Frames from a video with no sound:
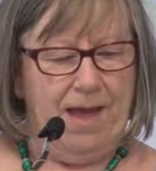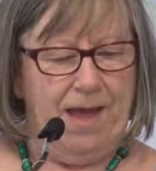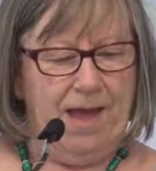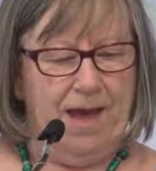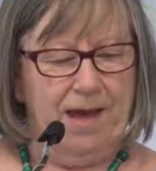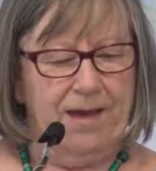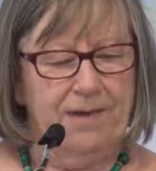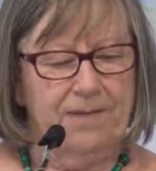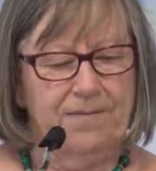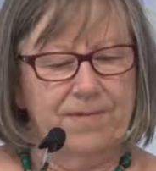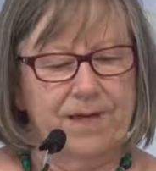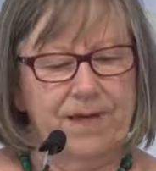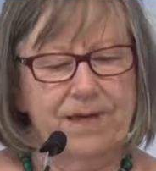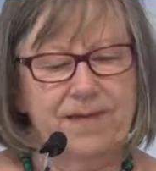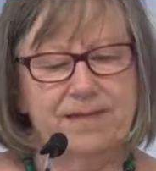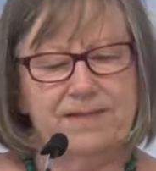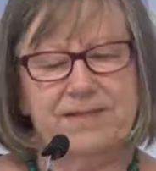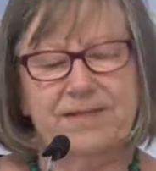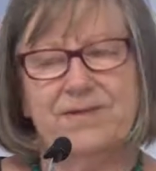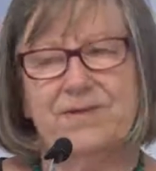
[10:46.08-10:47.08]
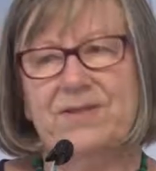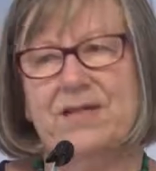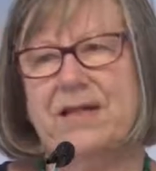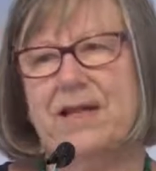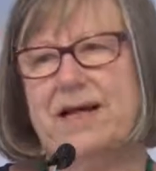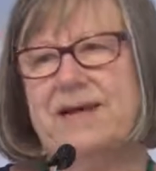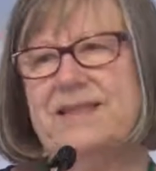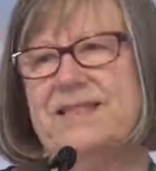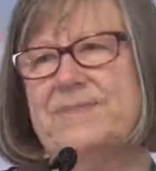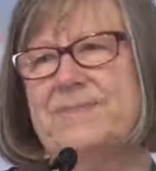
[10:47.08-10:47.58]
And so in the
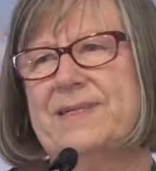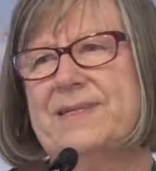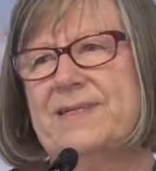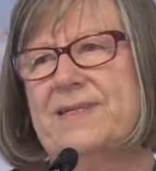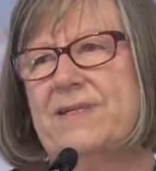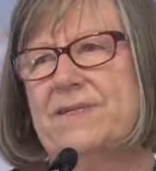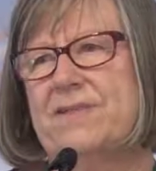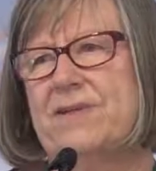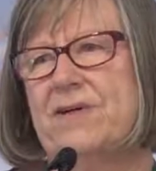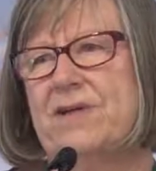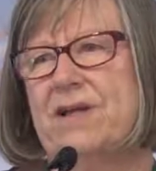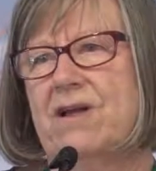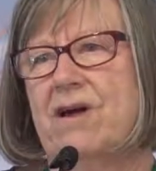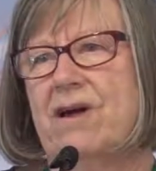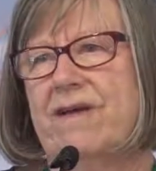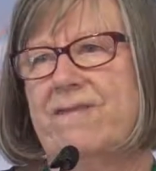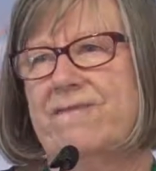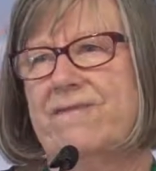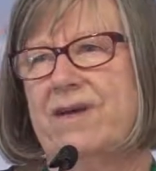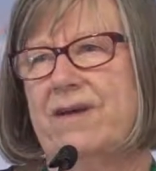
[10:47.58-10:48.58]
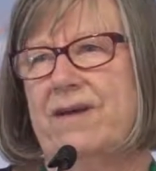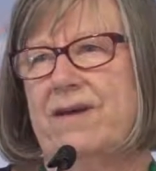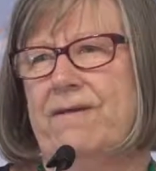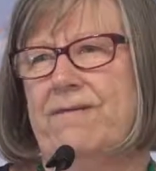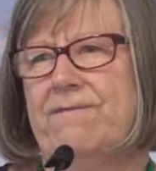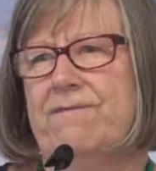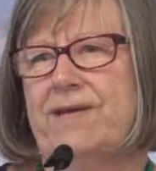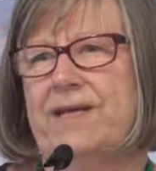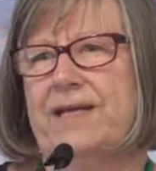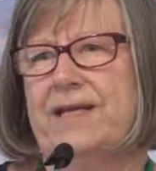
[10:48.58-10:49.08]
last months of her life,
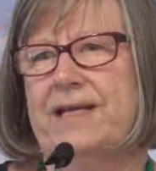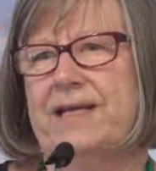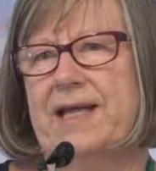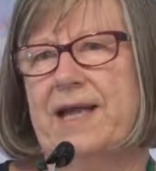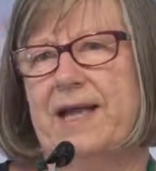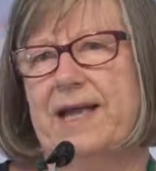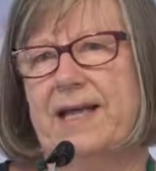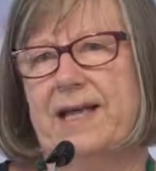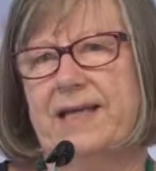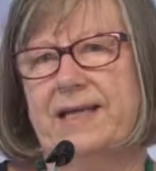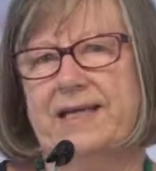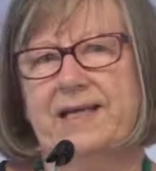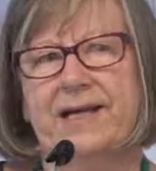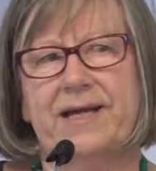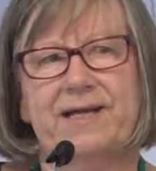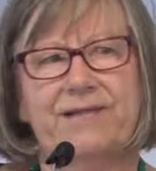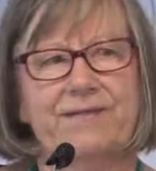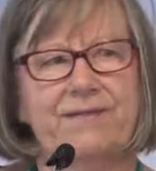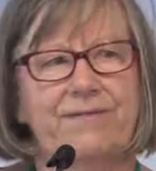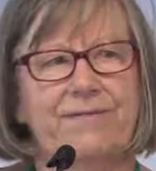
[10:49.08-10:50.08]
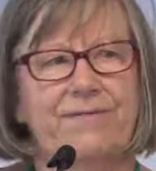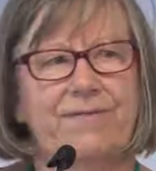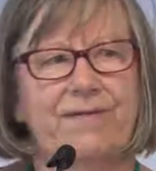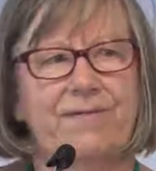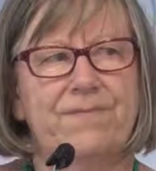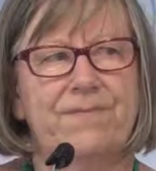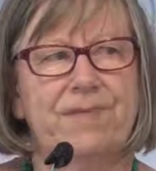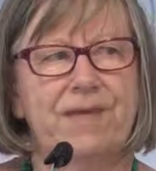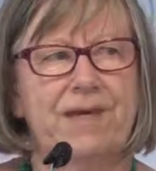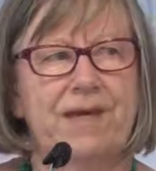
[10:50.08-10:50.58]
feeling alienated
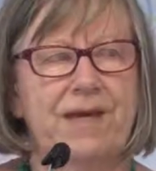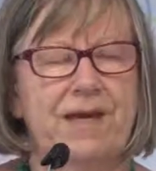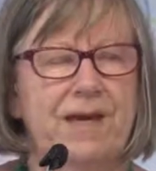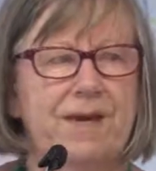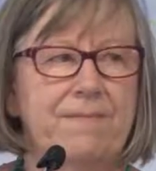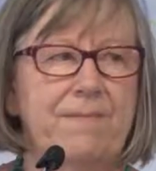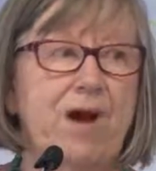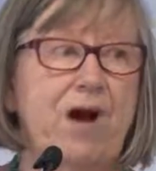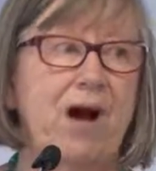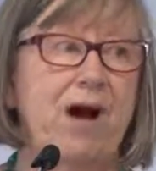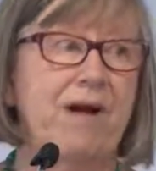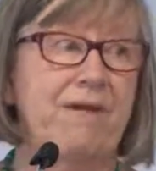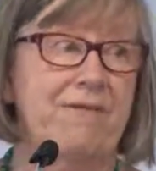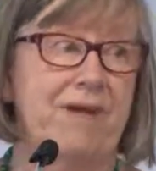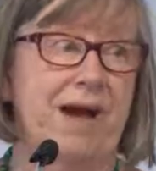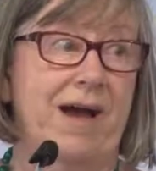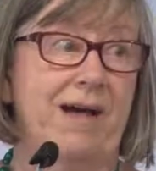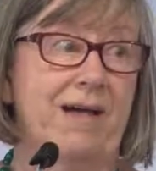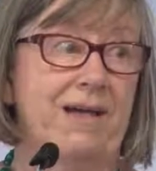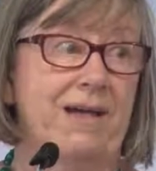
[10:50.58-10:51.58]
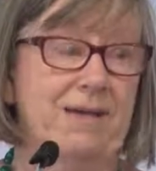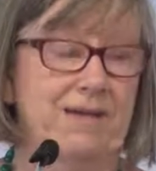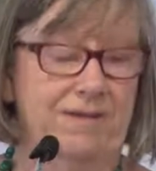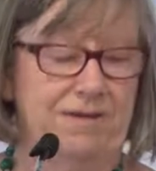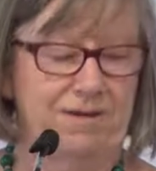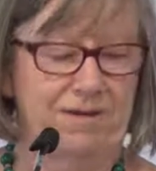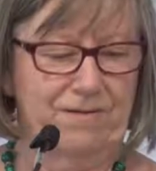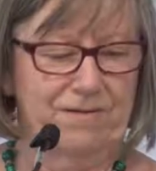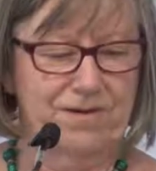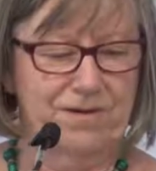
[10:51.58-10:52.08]
from the hierarchy
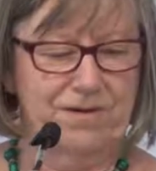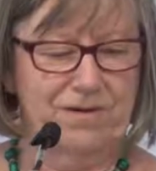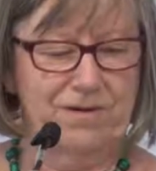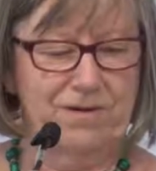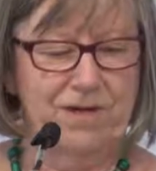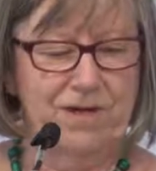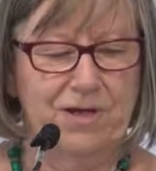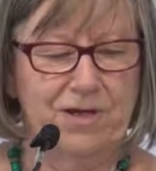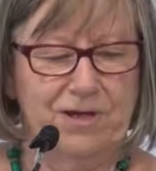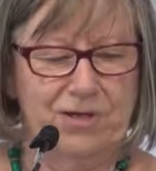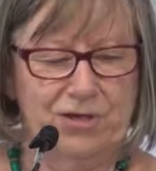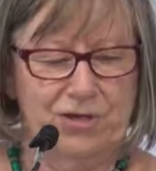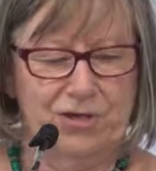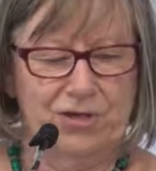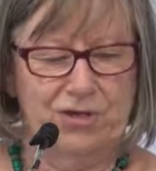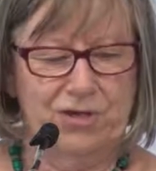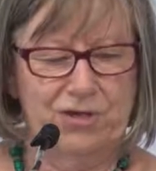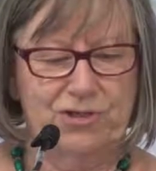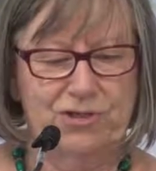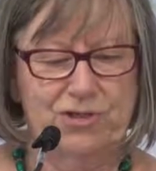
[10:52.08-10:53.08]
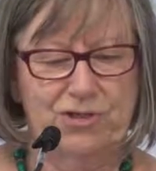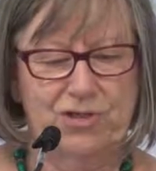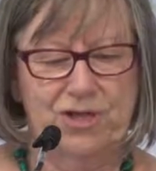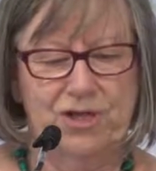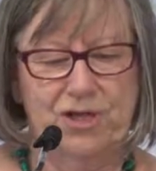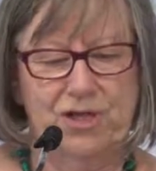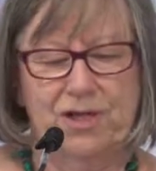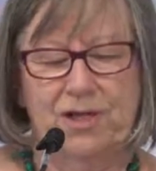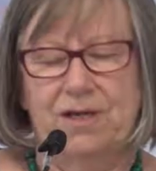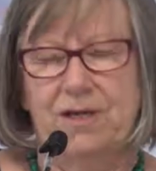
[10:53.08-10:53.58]
of her church,
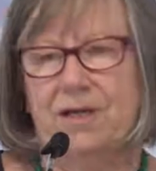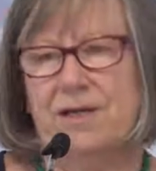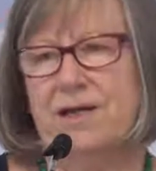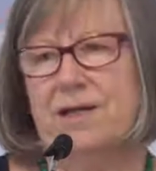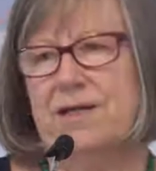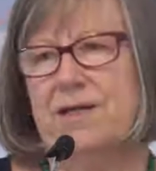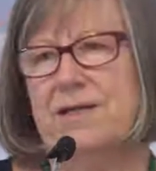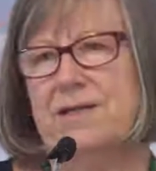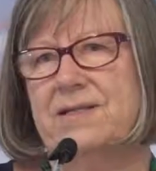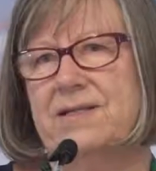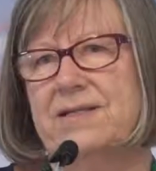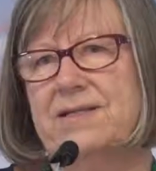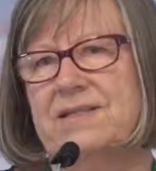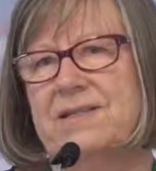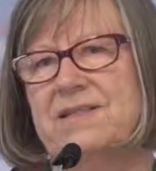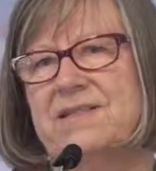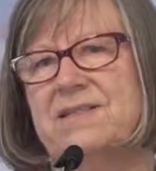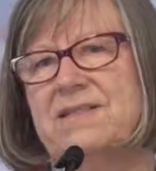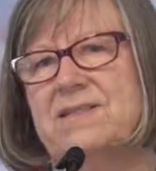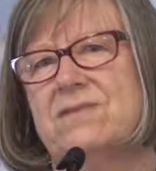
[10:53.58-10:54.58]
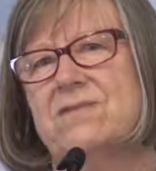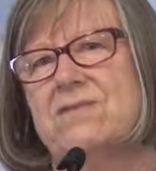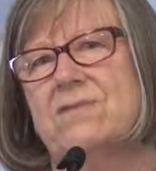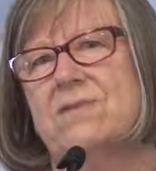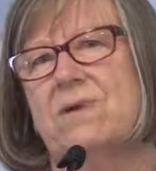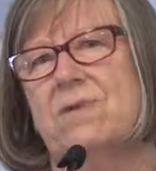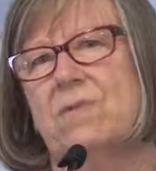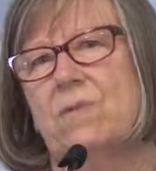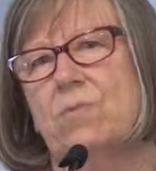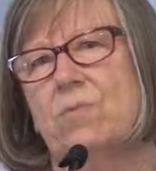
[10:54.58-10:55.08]
and in a sense
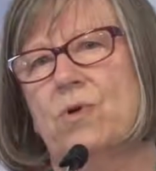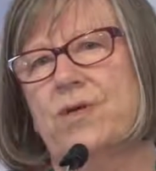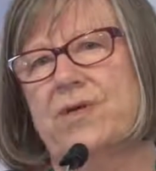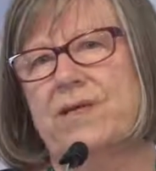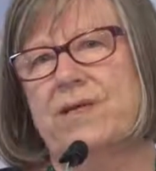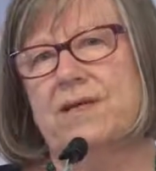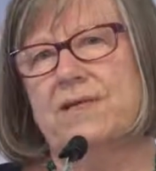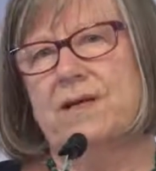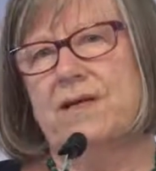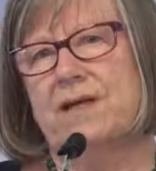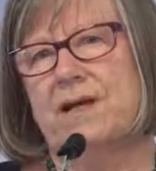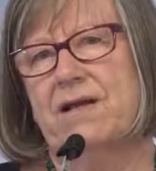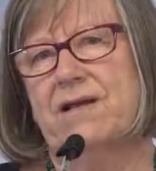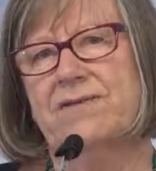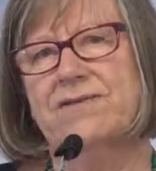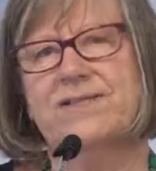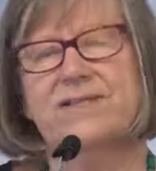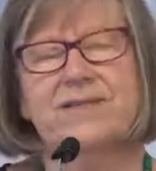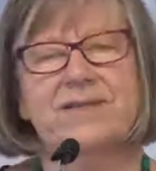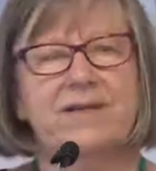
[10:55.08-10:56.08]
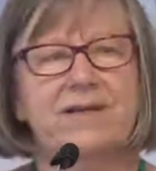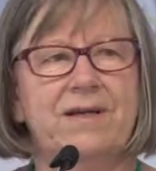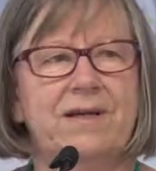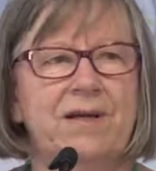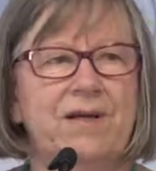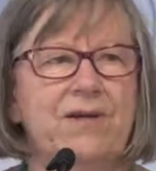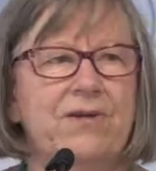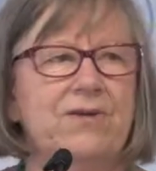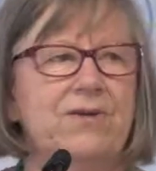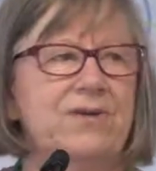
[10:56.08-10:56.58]
still wanting a closer
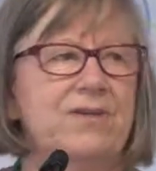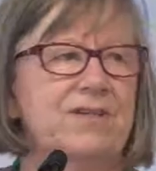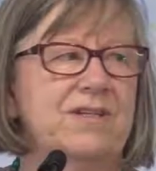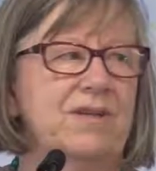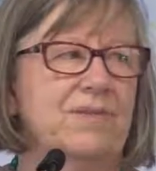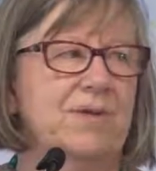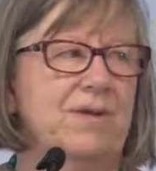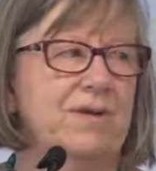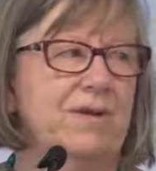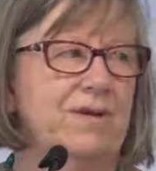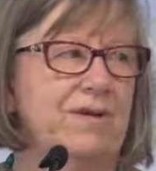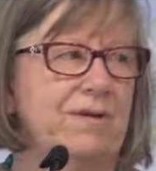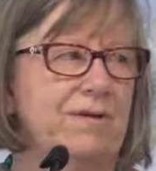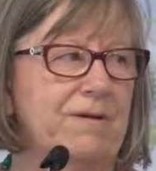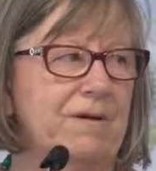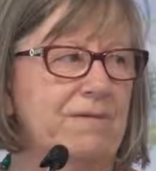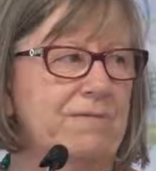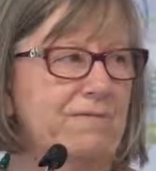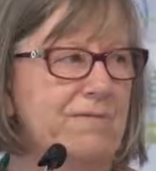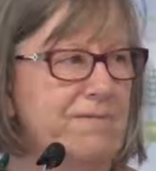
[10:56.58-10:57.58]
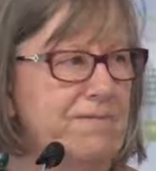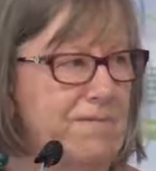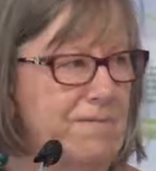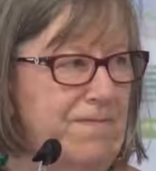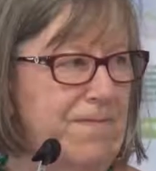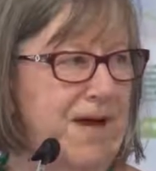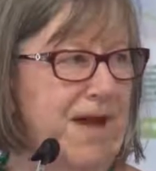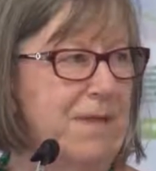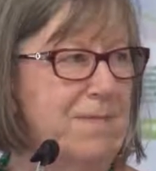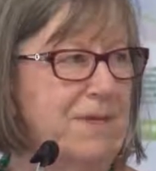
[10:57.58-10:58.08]
unity with her
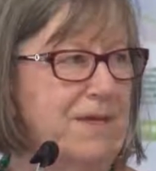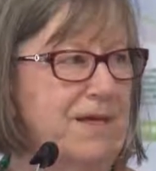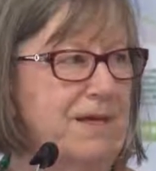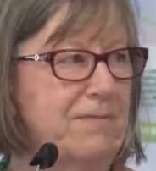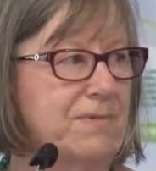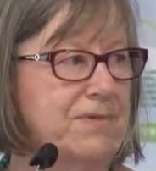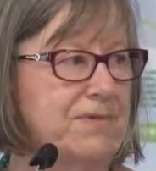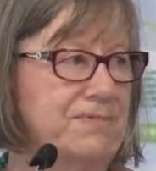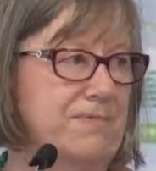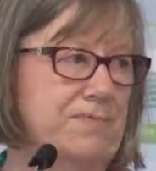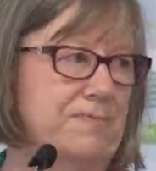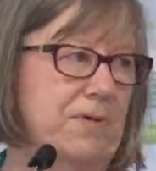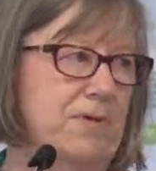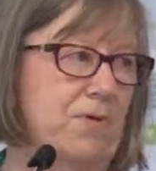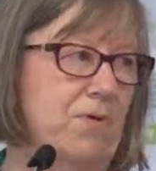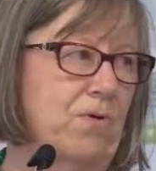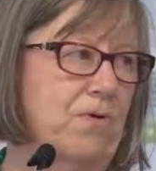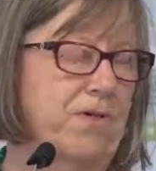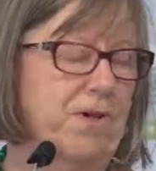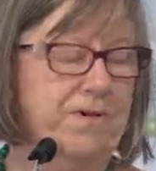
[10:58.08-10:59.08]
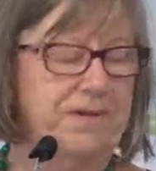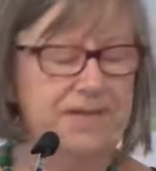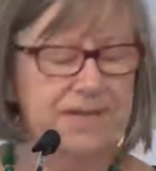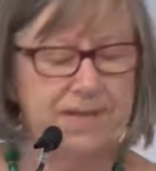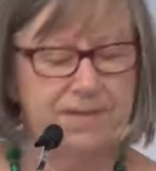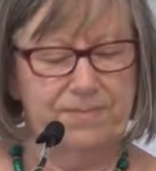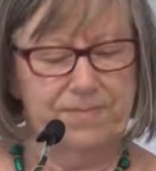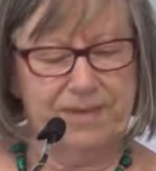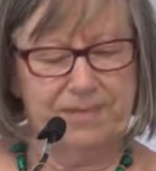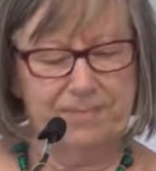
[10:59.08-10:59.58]
family, because all of those
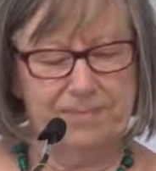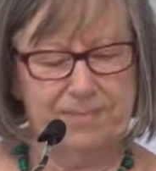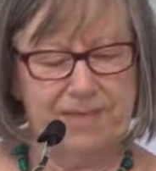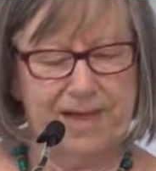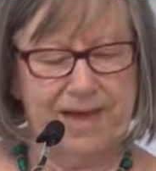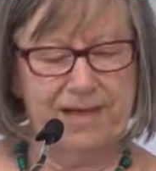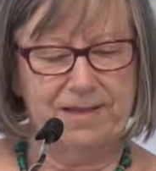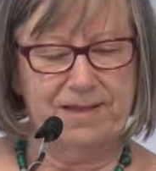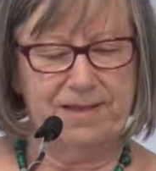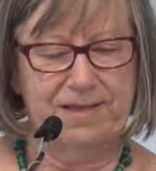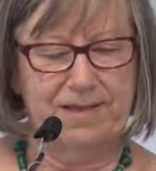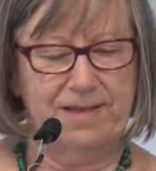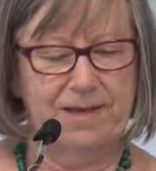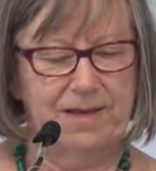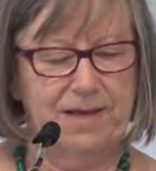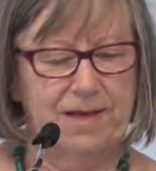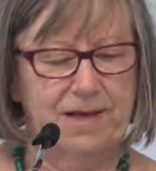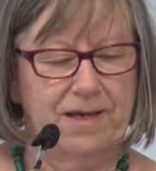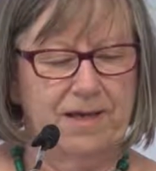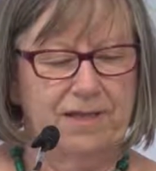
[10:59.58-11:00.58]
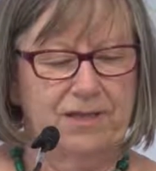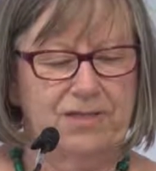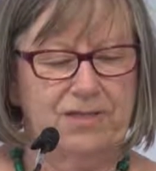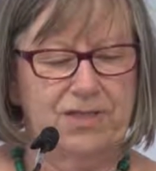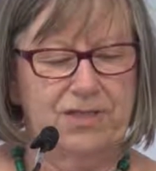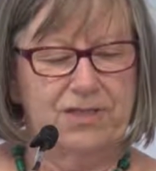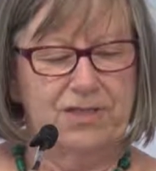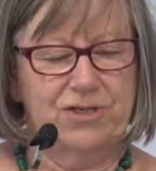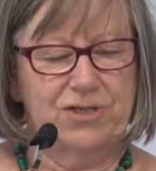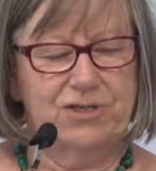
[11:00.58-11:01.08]
had been Catholic,
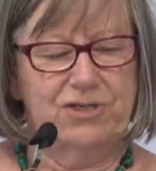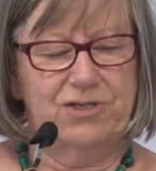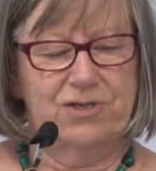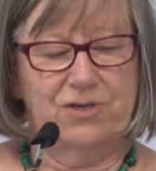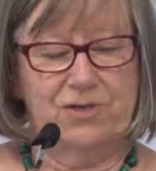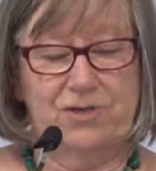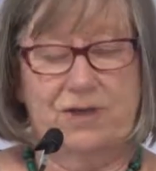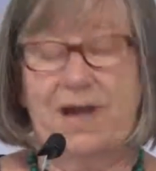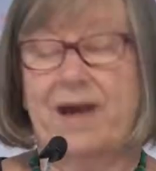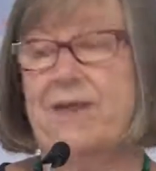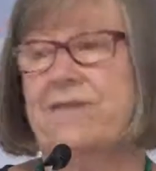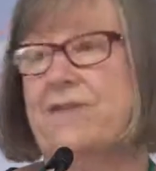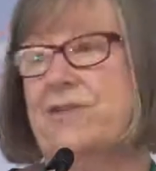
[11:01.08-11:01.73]
she turned to her other